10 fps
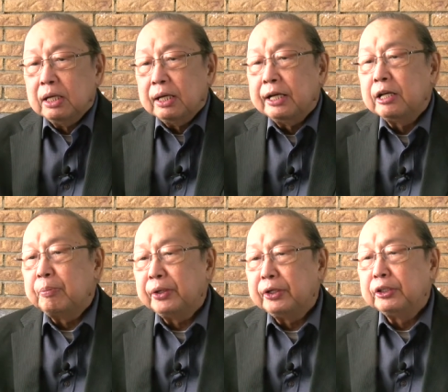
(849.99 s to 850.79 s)
In the
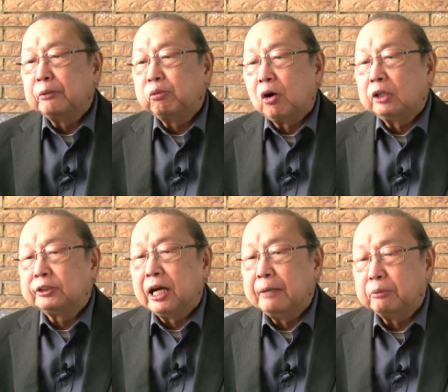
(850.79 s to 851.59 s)
period of
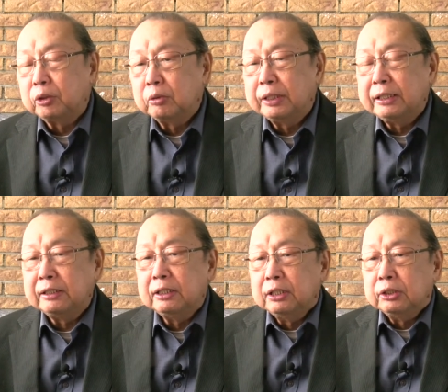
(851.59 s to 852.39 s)
wartime
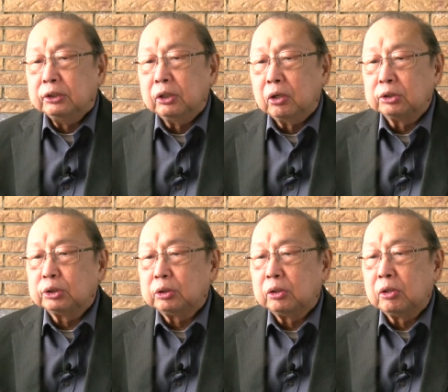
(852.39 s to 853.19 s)
ruin, the
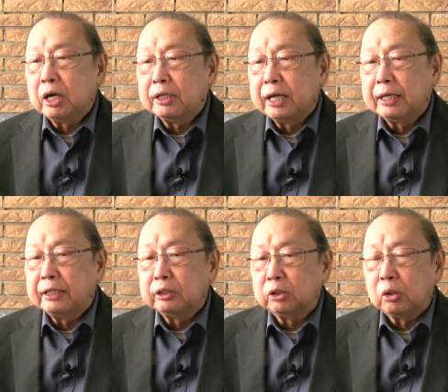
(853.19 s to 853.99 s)

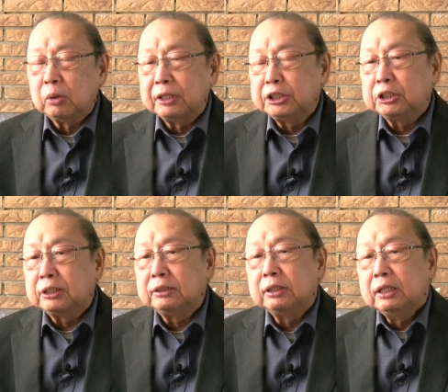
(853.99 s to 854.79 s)
Austro-Hungarian coalition